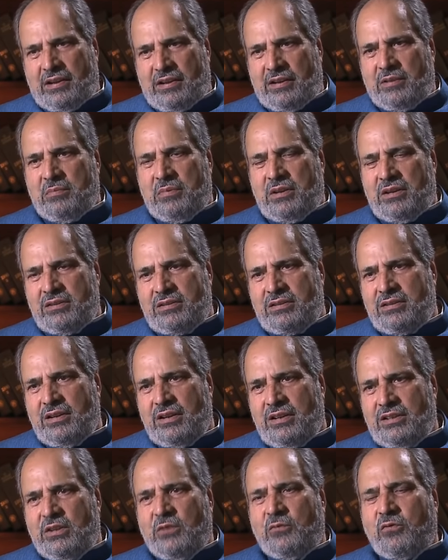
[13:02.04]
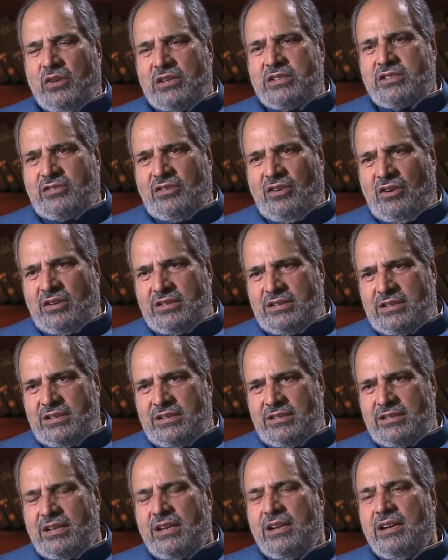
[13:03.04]
Agreement, the first clause
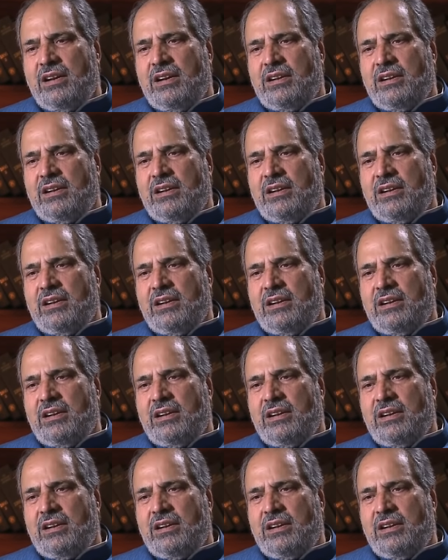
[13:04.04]
is